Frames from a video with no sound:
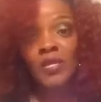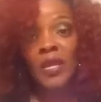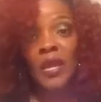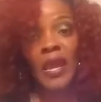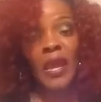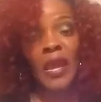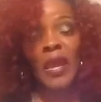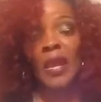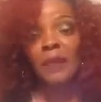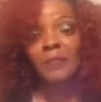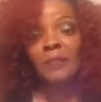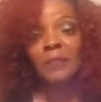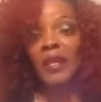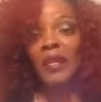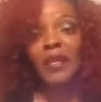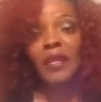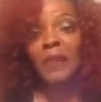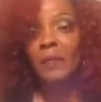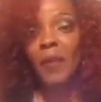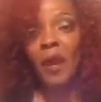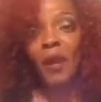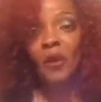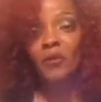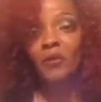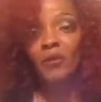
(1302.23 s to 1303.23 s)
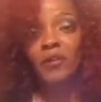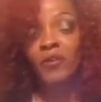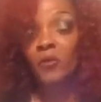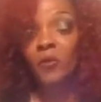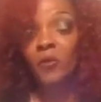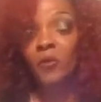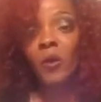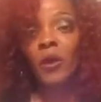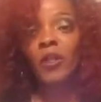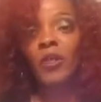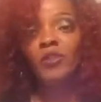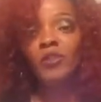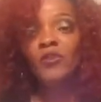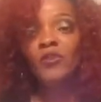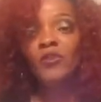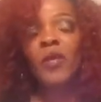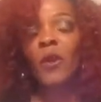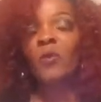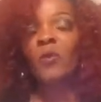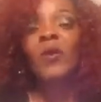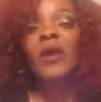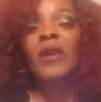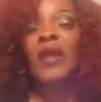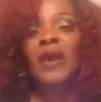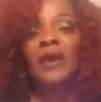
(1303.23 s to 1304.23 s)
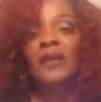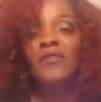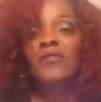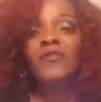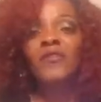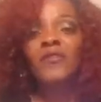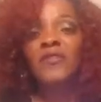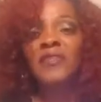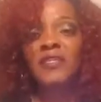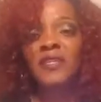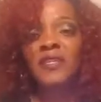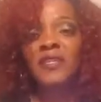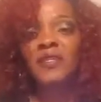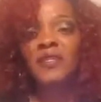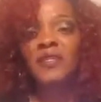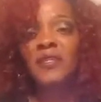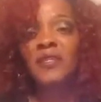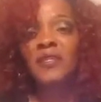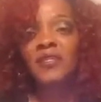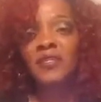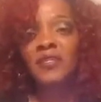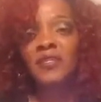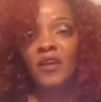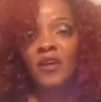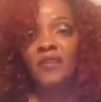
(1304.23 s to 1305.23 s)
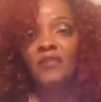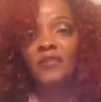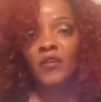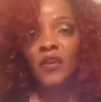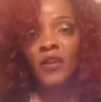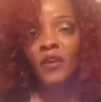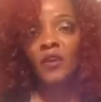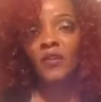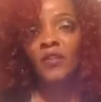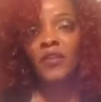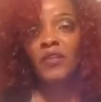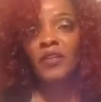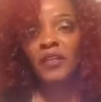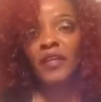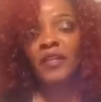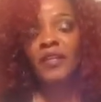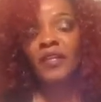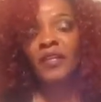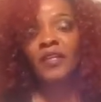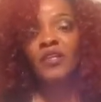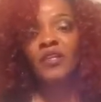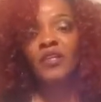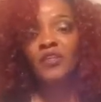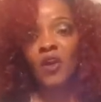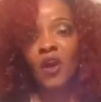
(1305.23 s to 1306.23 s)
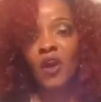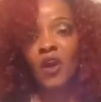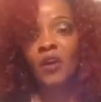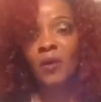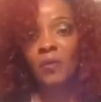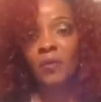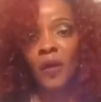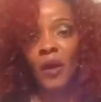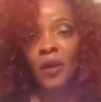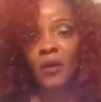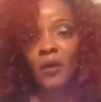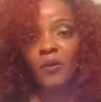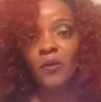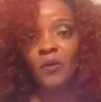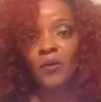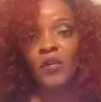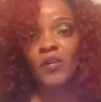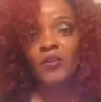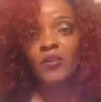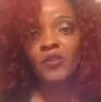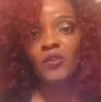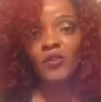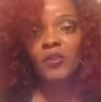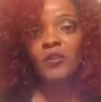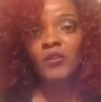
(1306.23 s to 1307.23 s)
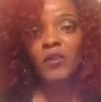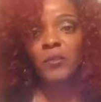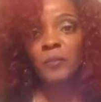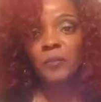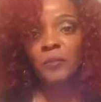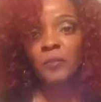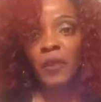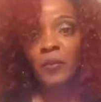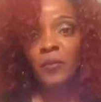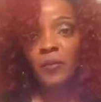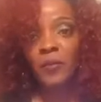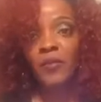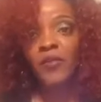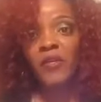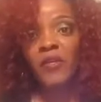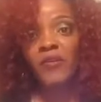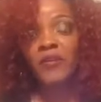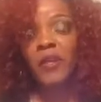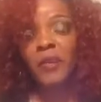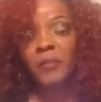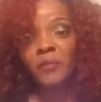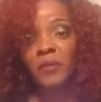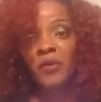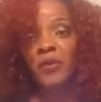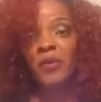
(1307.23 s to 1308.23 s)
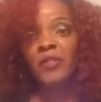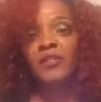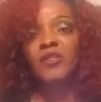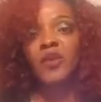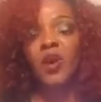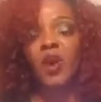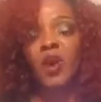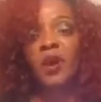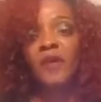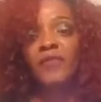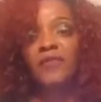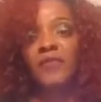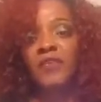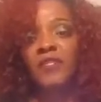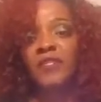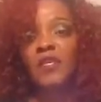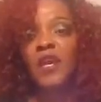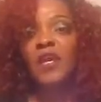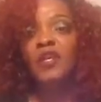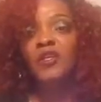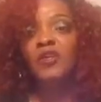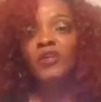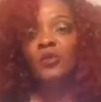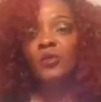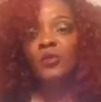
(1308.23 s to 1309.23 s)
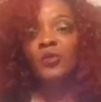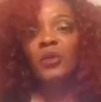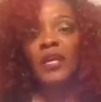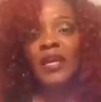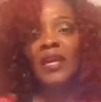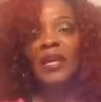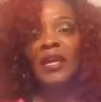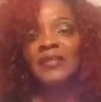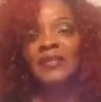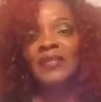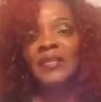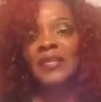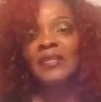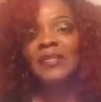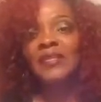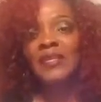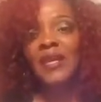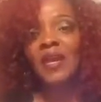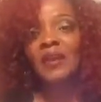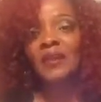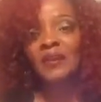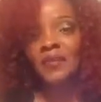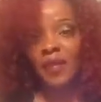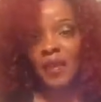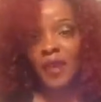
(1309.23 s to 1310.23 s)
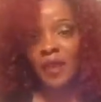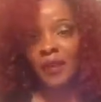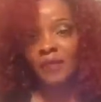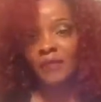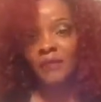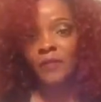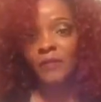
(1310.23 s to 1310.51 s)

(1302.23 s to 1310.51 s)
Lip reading: and Minnie Mouse, if we want to do that, whatever the citizens feel that they need to talk about to the people that they put into office, you can't dictate that.